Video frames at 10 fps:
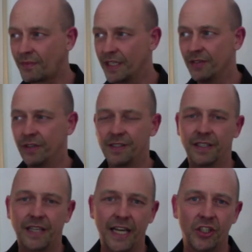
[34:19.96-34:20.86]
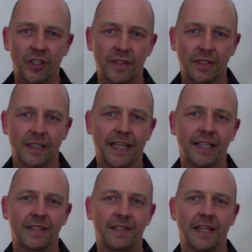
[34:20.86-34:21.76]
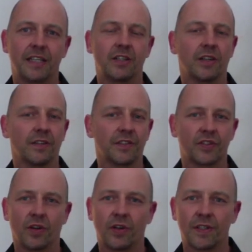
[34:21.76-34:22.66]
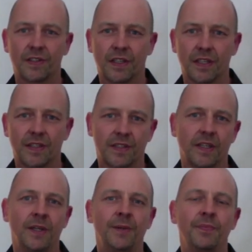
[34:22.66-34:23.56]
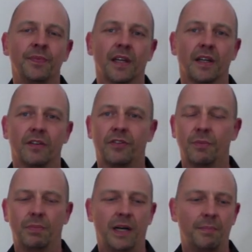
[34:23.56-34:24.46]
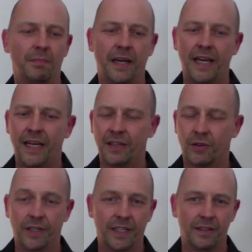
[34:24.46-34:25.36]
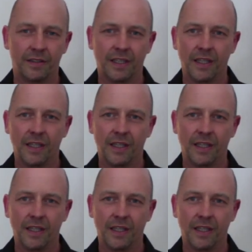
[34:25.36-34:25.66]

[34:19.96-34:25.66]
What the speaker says: investigations, links there, a lot of sources from PubMed or in